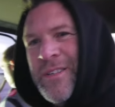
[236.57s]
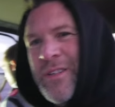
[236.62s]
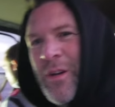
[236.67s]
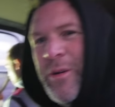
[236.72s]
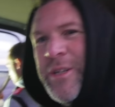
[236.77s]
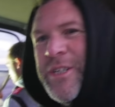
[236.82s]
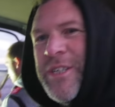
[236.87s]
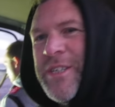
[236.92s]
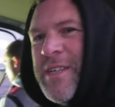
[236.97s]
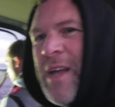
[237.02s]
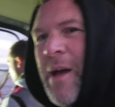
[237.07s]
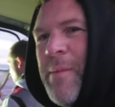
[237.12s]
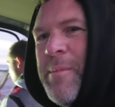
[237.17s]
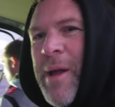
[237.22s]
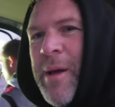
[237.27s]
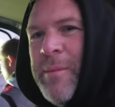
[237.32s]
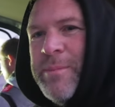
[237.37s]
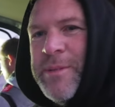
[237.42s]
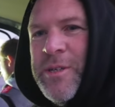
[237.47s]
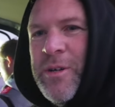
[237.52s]
So we're just coming
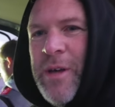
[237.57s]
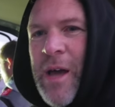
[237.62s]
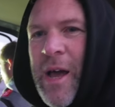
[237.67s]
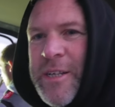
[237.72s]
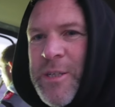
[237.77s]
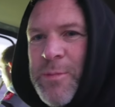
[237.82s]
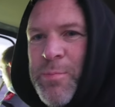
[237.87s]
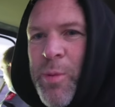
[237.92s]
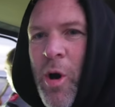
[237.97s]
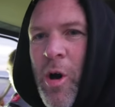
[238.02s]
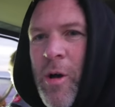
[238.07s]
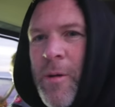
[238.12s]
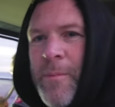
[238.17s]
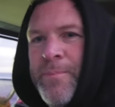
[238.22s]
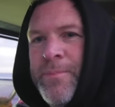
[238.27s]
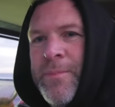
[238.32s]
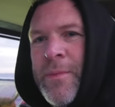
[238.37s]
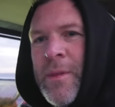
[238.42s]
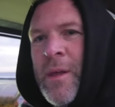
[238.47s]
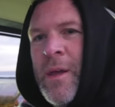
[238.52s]
up to our spot,
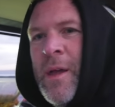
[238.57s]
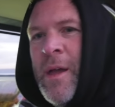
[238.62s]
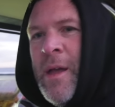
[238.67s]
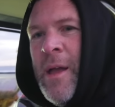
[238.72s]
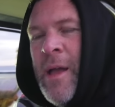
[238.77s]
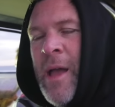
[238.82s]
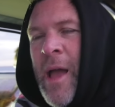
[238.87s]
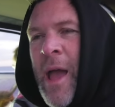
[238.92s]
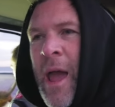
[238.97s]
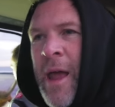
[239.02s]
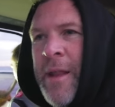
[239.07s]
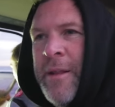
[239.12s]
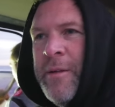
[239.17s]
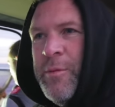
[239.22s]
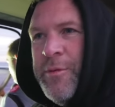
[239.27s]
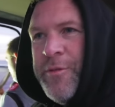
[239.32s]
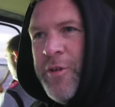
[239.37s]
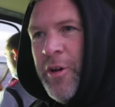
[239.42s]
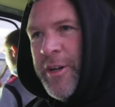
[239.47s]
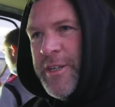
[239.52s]
and
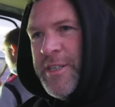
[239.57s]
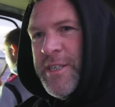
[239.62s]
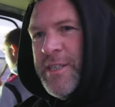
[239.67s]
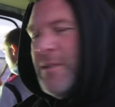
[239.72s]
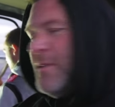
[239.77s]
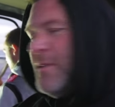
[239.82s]
we've got a